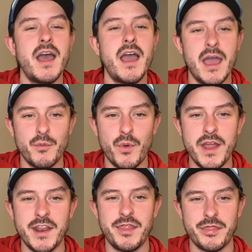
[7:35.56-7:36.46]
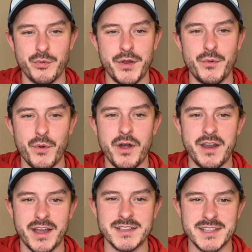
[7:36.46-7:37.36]
and win 3-1
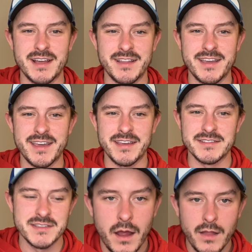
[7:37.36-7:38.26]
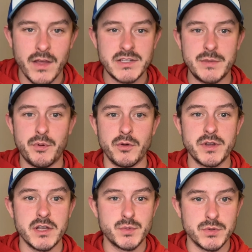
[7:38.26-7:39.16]
against the LA Kings. Alexei
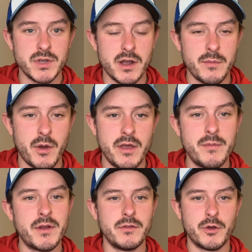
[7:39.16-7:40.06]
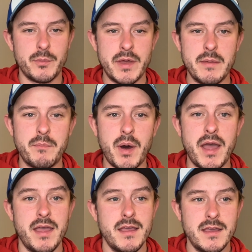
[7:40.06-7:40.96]
Protas, we'll talk about him in a little bit, but
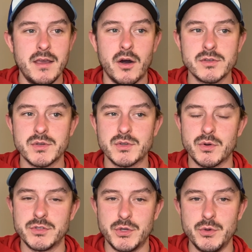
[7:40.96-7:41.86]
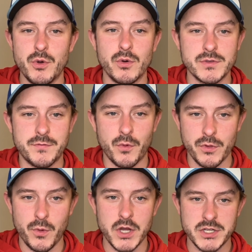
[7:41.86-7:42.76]
he also scored 2 goals for the
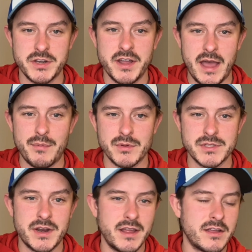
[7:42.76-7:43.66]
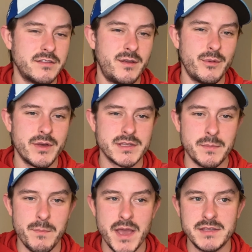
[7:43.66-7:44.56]
Washington Capitals tonight, continuing his
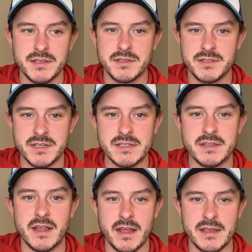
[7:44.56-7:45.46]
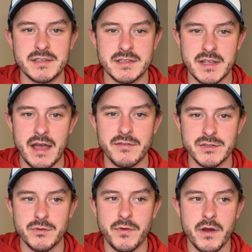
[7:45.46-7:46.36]
amazing season that he's having
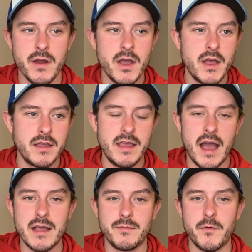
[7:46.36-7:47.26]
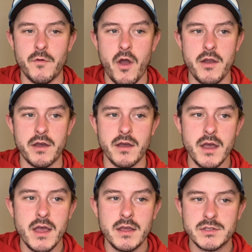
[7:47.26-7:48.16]
so far. Jakub Vrana
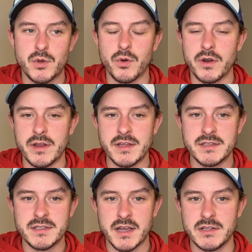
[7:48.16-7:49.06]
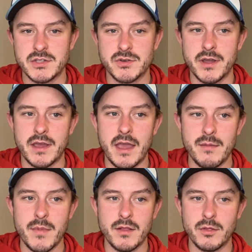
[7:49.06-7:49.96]
scored in his 2nd straight
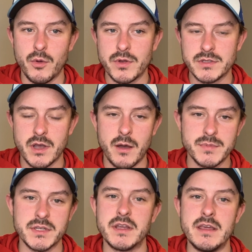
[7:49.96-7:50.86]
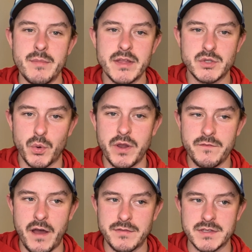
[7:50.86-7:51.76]
game. Logan Thompson, he made
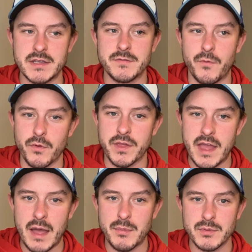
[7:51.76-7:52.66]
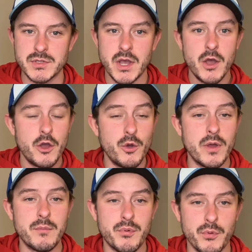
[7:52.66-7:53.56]
25 saves for the Capitals, who
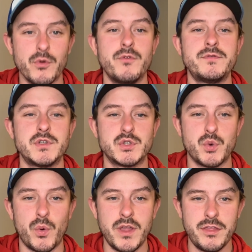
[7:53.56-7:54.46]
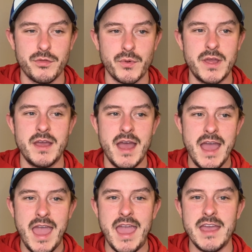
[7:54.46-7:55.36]
improved to 23,
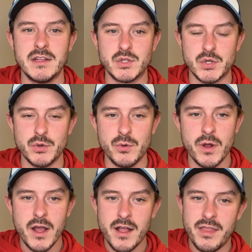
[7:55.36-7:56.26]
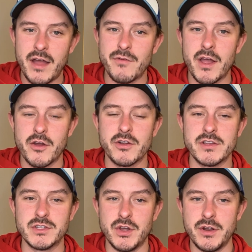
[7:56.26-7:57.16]
8, and 2. That record
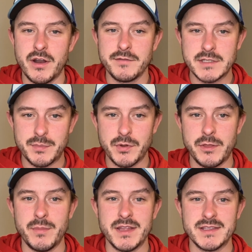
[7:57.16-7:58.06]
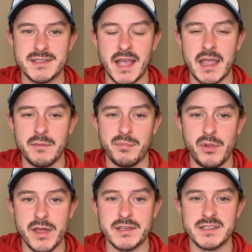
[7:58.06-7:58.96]
is good enough to put them in 2nd
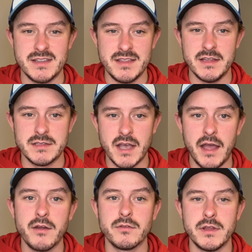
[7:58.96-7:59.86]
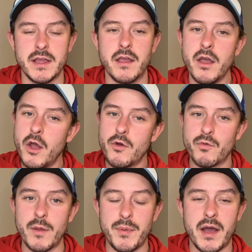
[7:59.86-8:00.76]
place in the entire league,
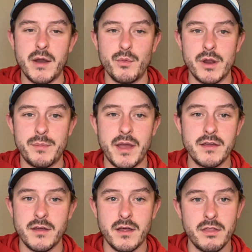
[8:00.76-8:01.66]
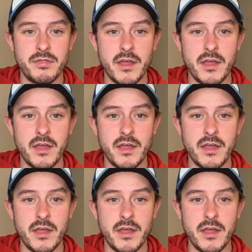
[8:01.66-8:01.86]
right behind Winnipeg. They